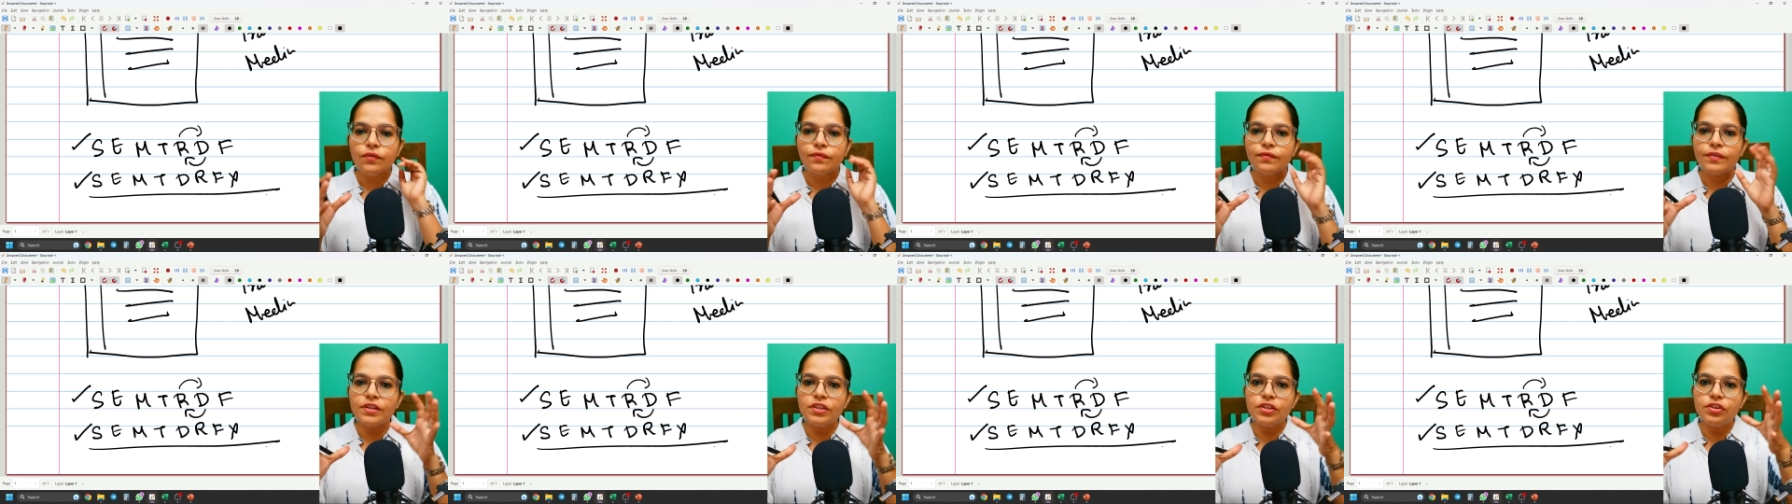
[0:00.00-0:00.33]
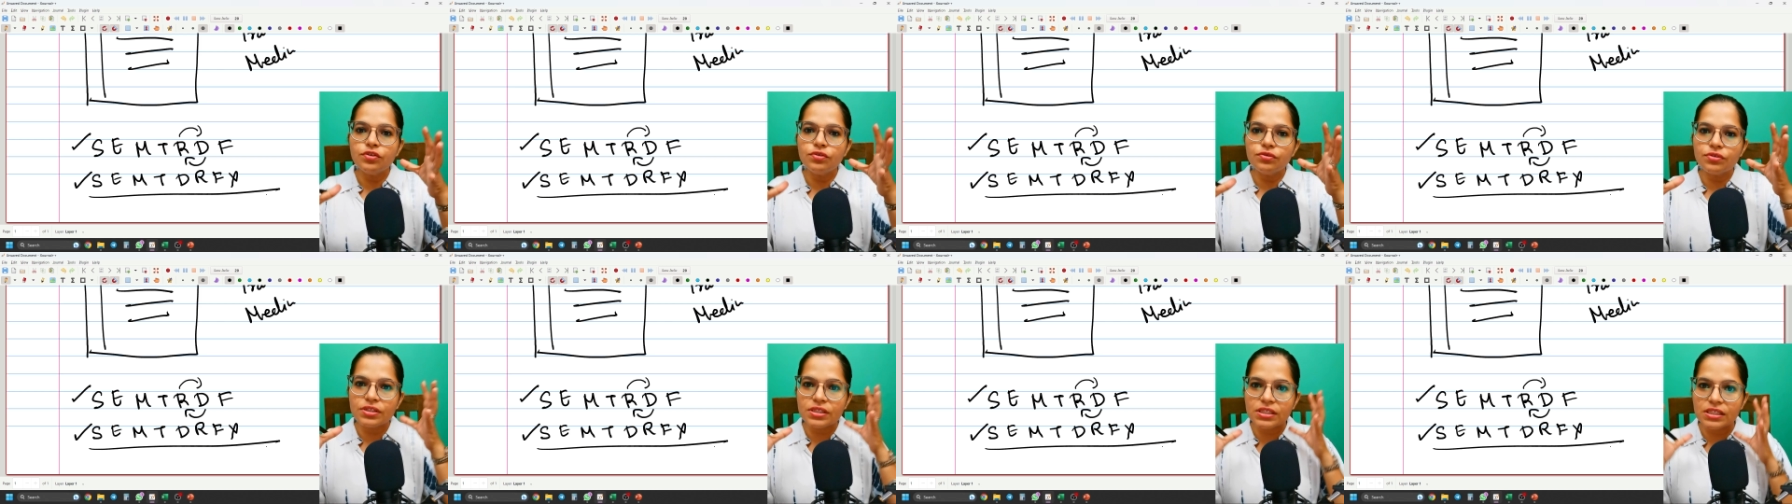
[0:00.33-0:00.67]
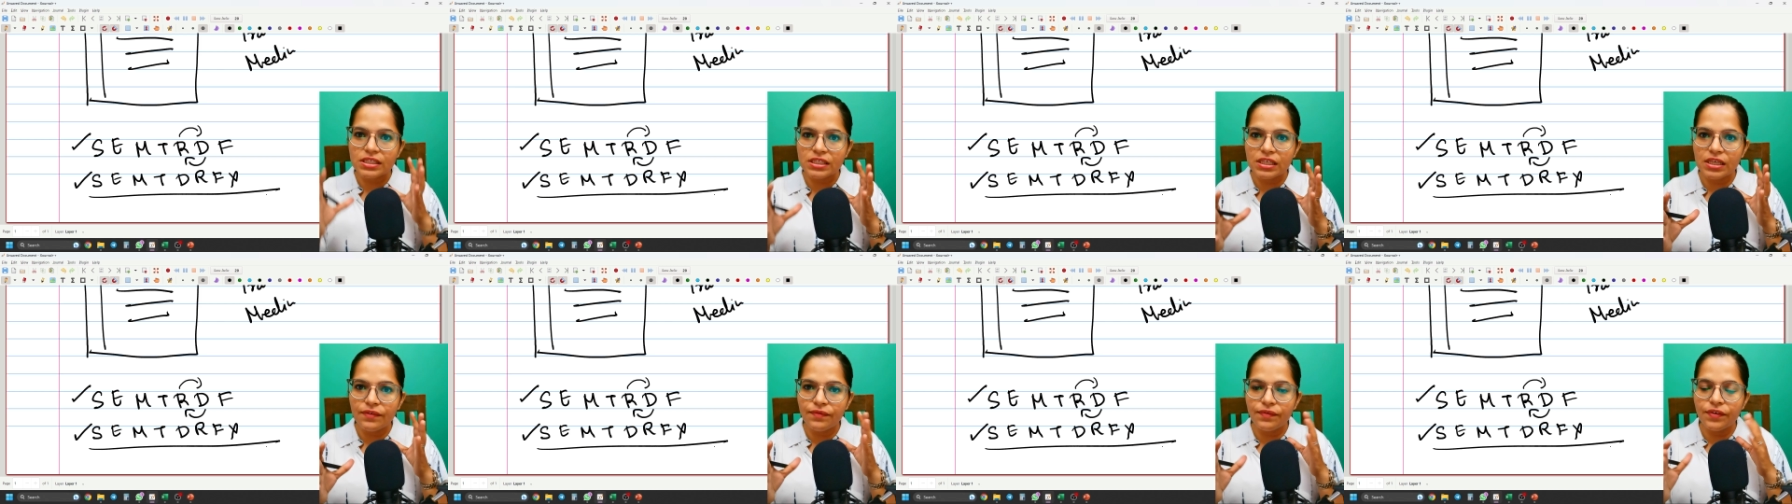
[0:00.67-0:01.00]
Once you
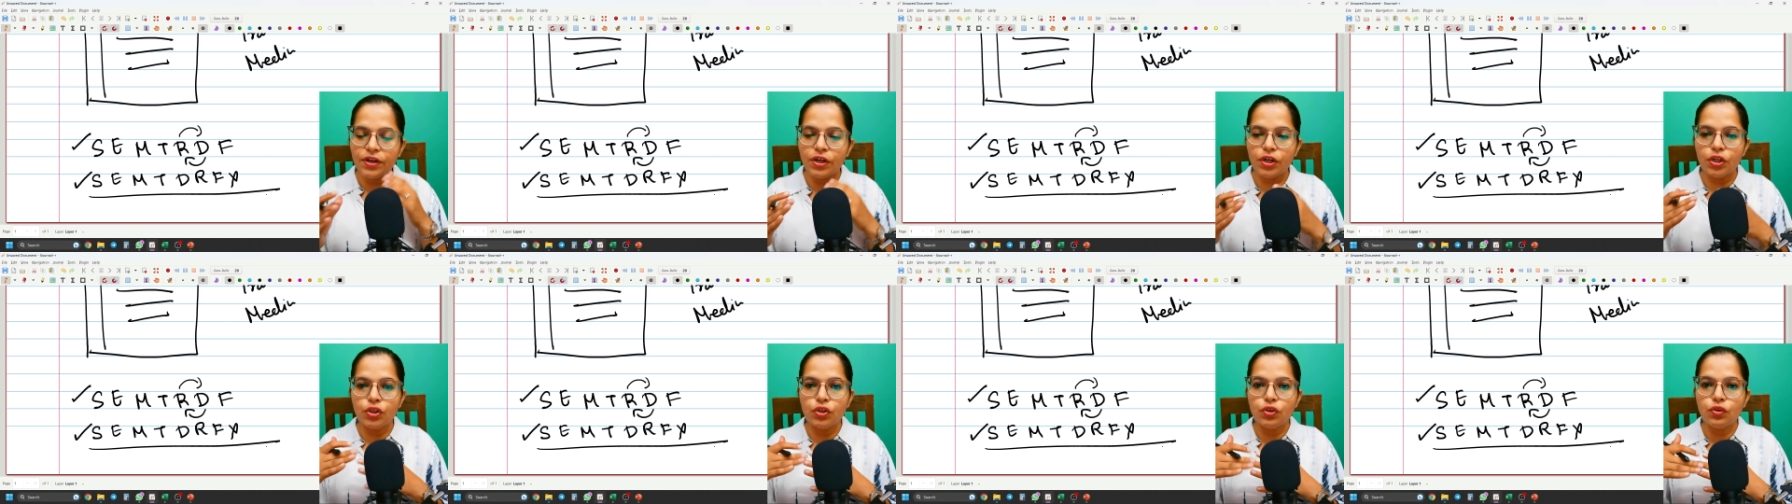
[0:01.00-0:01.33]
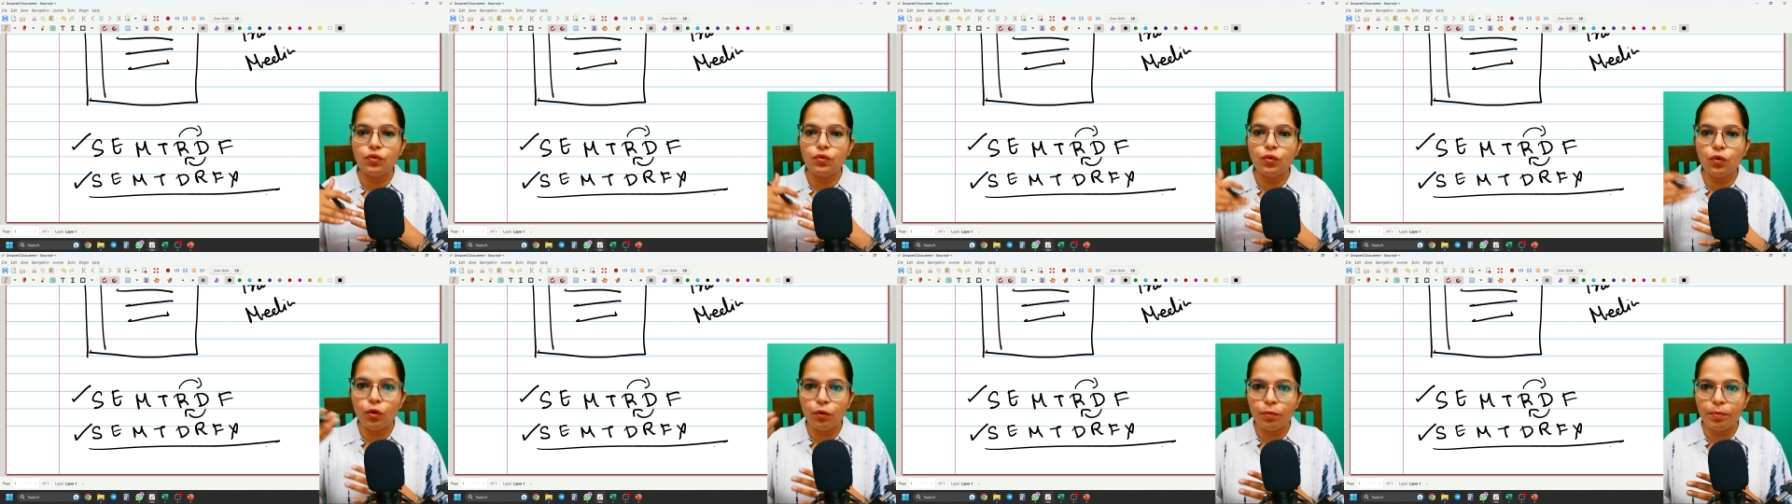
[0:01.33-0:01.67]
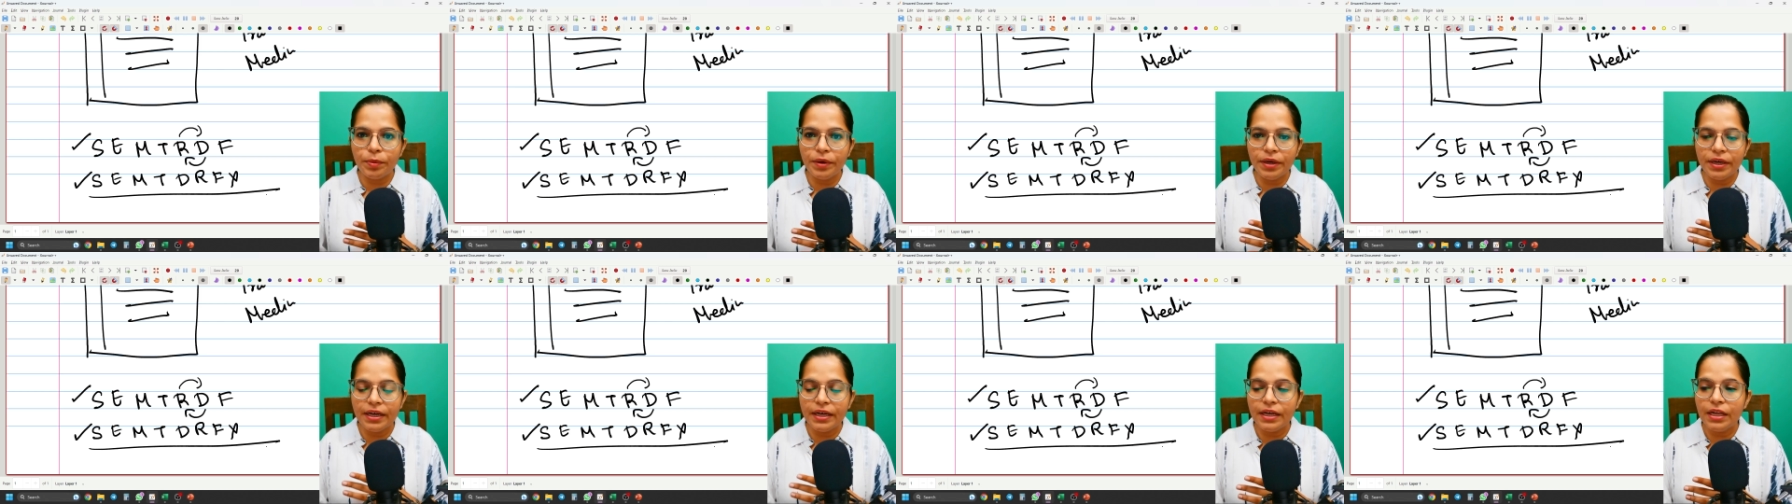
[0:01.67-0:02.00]
receive it, you open